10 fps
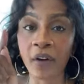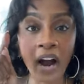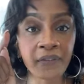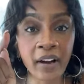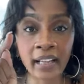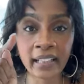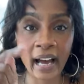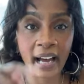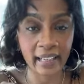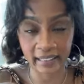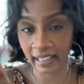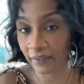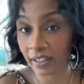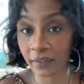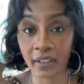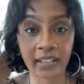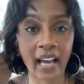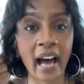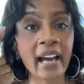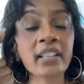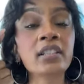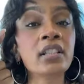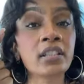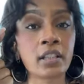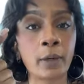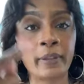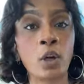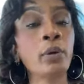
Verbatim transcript: our Father God have given us eyes of discernment.